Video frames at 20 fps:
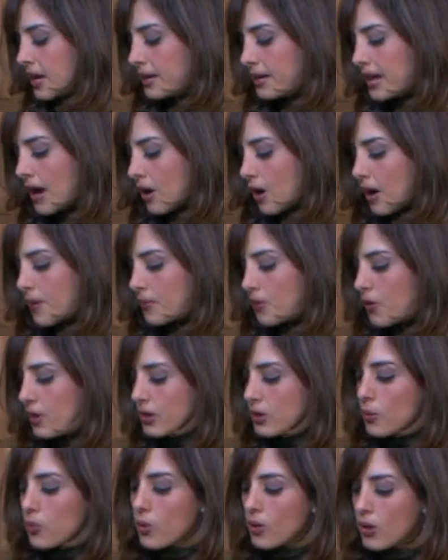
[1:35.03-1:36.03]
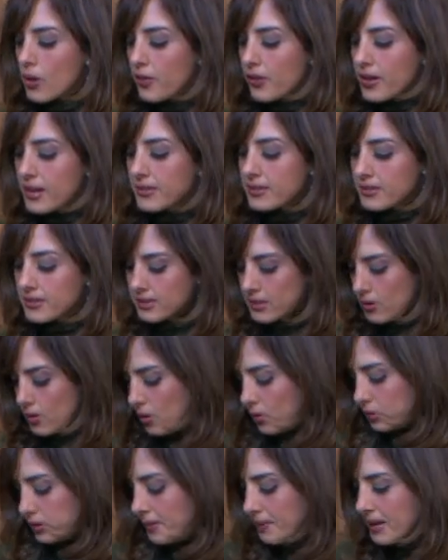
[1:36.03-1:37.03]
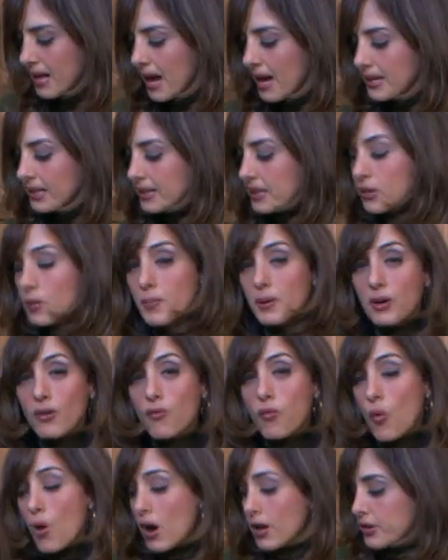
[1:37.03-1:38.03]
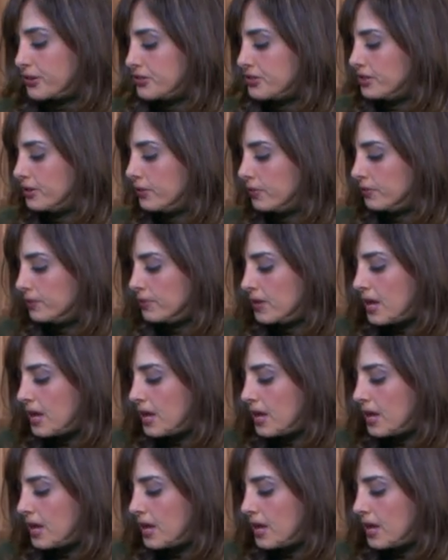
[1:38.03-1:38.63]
Now I'm going to whirl this. Oh, let me add a little bit of water too.